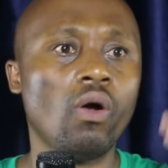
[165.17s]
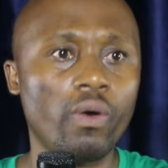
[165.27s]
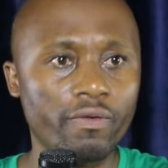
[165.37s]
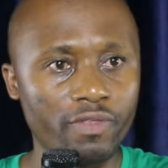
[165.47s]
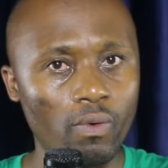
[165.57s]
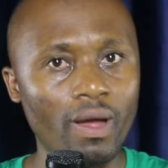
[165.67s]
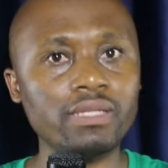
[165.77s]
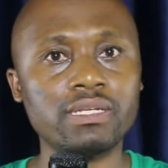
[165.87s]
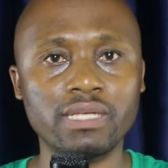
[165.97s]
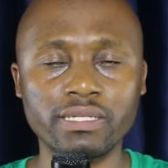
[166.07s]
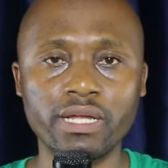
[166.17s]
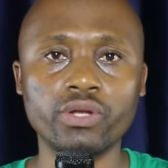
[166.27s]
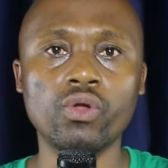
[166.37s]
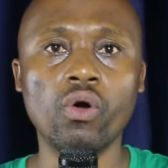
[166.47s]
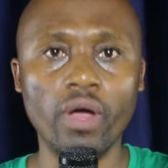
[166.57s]
or if they want a
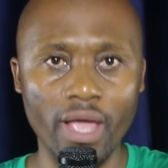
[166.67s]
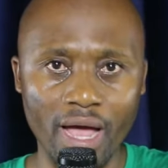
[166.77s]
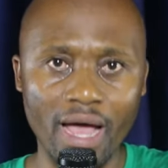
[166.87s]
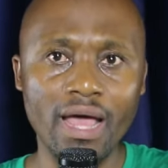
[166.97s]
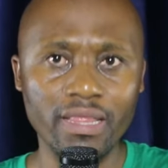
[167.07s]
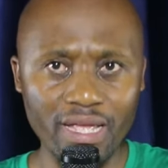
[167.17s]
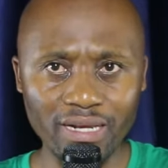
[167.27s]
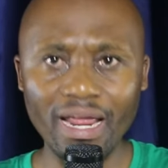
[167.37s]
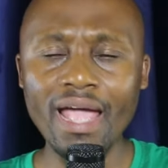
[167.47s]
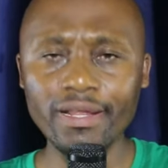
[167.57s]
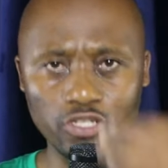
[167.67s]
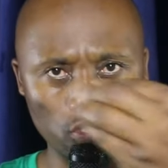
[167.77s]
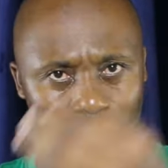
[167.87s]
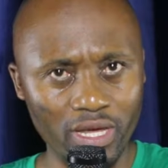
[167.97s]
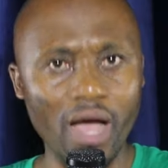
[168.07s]
certain lawyer, they write
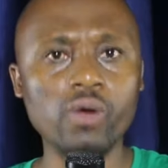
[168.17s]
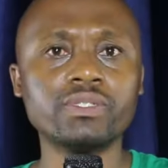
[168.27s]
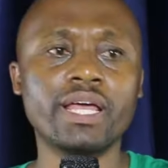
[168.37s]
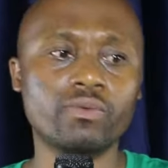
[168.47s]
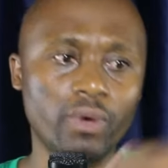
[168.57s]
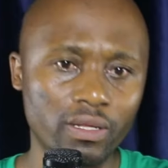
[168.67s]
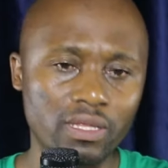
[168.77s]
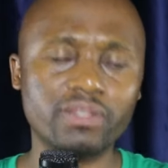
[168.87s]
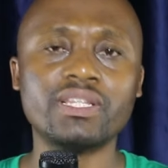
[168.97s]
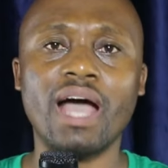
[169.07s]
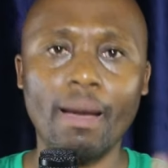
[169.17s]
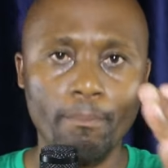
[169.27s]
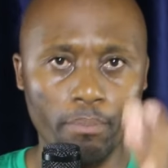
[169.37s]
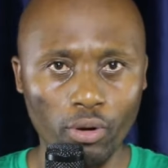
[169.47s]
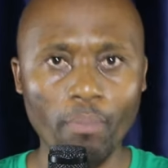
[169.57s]
to the outside world that there are
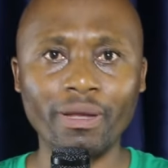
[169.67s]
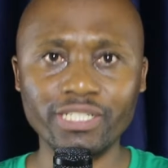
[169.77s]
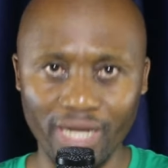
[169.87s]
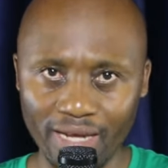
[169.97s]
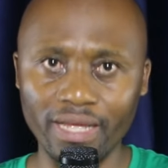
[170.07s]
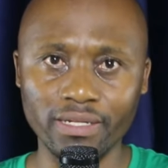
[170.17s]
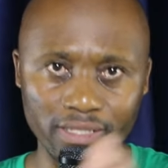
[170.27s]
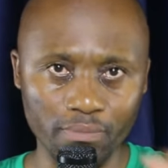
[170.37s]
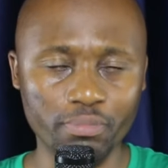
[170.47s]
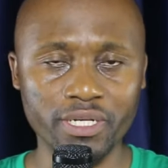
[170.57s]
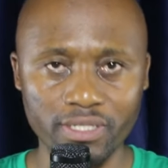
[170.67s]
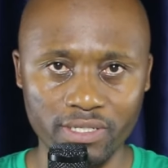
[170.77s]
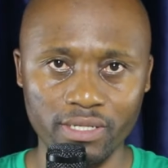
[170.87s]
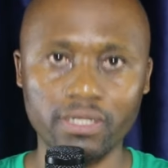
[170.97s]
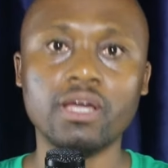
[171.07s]
proper channels in
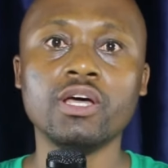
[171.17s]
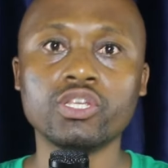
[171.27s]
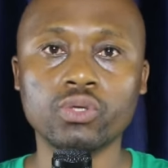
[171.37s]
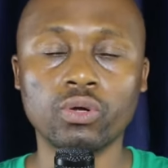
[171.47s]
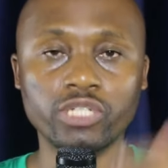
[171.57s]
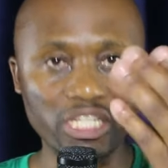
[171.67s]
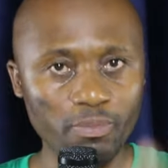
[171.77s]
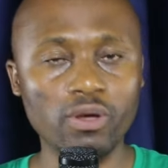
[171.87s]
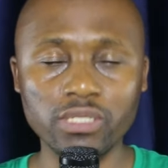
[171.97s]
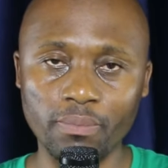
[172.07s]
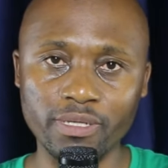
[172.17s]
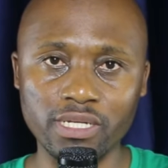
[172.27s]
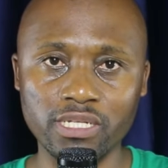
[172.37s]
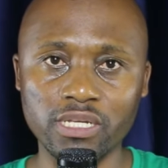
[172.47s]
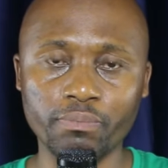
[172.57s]
prison. So just because a
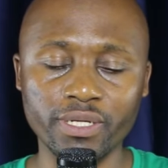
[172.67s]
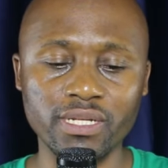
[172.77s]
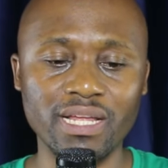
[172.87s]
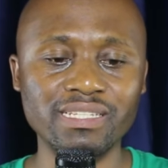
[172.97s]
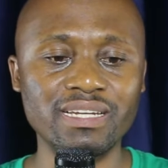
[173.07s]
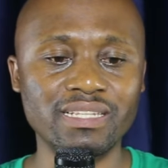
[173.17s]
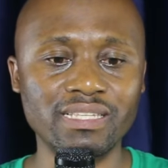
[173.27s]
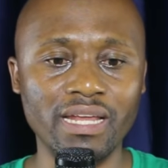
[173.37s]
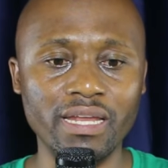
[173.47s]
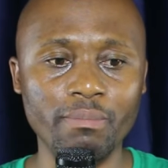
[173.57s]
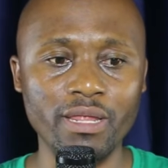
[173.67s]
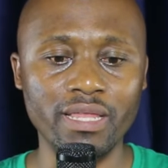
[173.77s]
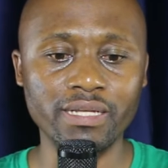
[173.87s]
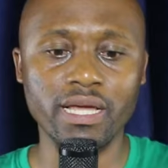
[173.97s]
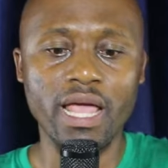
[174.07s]
person is in prison doesn't necessarily mean
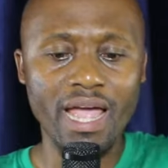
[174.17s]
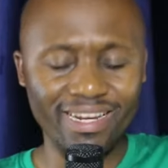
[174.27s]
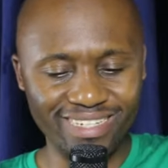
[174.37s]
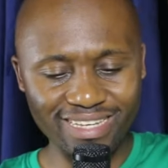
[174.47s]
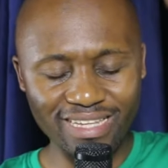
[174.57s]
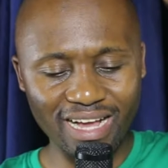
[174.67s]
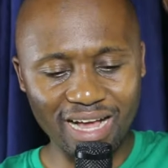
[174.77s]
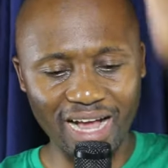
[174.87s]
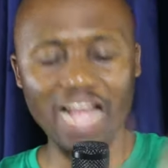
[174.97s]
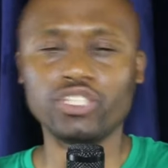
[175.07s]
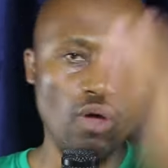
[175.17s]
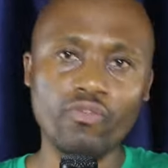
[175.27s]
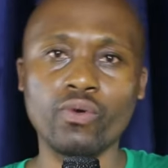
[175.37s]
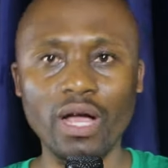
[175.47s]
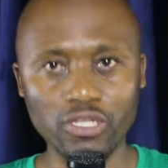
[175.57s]
that it's just a
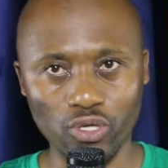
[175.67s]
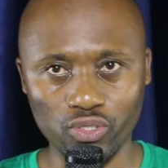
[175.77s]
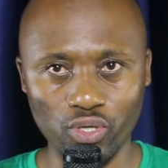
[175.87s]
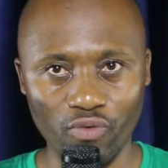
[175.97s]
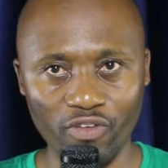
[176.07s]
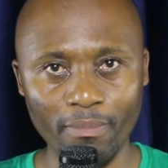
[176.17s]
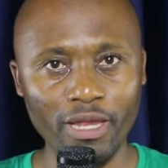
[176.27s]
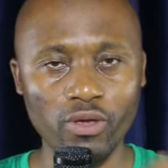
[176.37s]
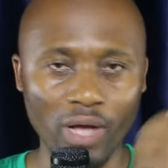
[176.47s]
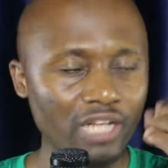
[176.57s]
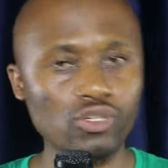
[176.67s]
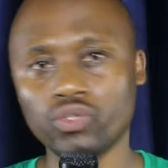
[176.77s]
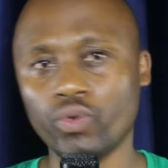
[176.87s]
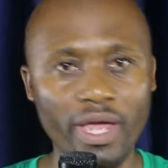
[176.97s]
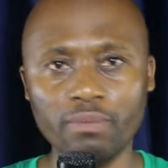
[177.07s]
cutoff. You can't talk to your family. You can't
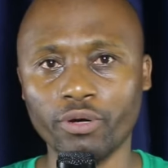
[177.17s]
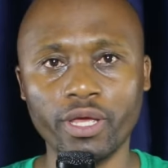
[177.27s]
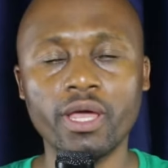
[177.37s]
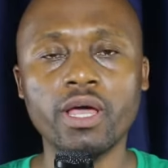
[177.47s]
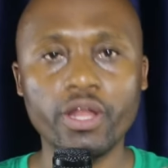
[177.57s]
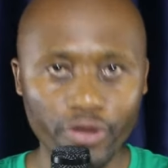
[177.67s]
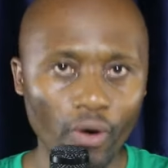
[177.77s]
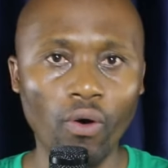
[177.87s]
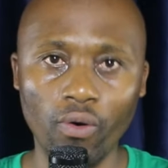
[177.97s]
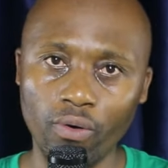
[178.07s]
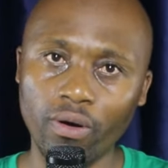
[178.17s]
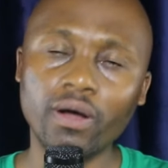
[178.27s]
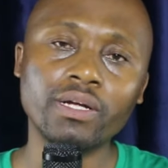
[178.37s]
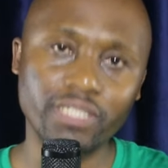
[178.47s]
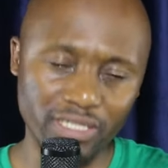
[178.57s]
talk to anybody. No.
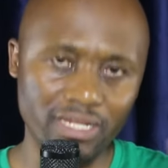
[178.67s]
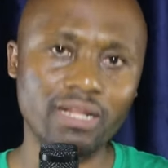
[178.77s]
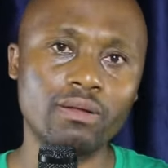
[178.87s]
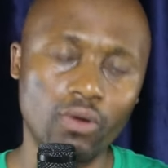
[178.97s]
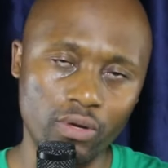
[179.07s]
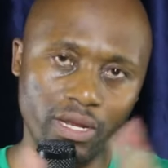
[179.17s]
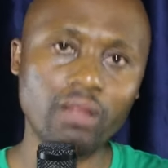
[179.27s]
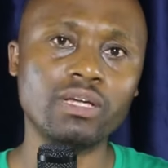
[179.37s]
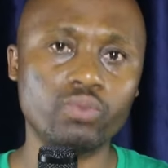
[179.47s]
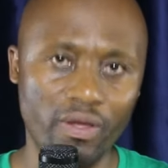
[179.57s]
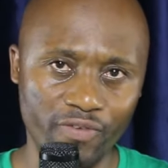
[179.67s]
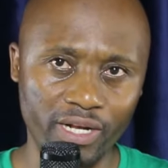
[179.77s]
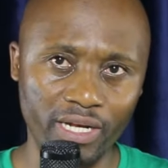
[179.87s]
Just that, look, now that we have